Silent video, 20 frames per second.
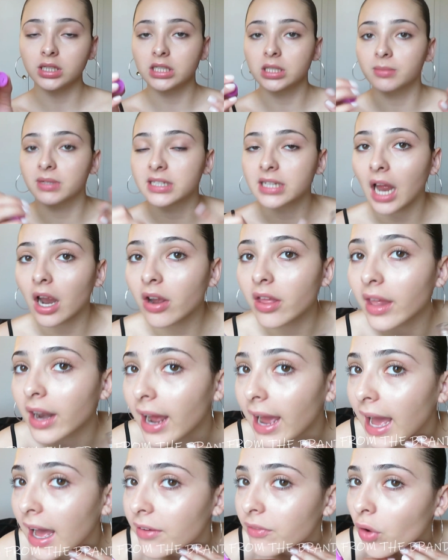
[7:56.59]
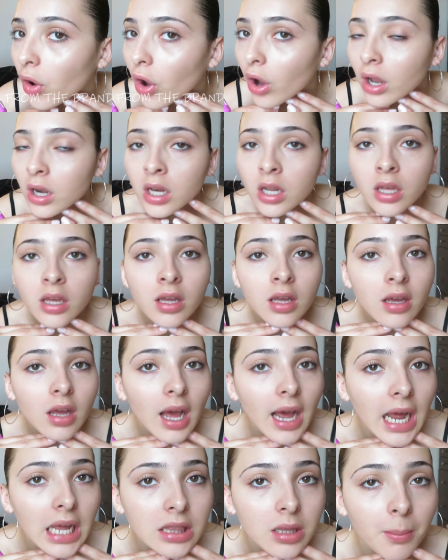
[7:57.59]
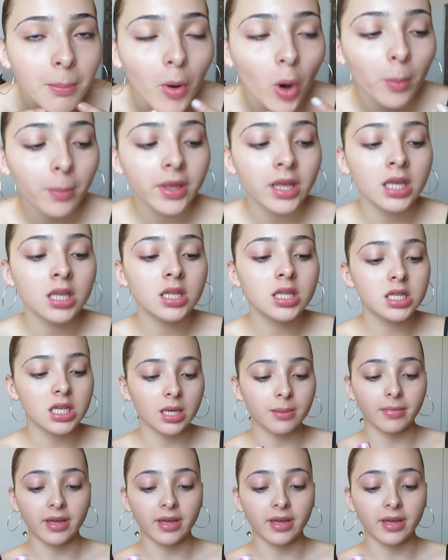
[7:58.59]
It's the mascara that I have on at the moment.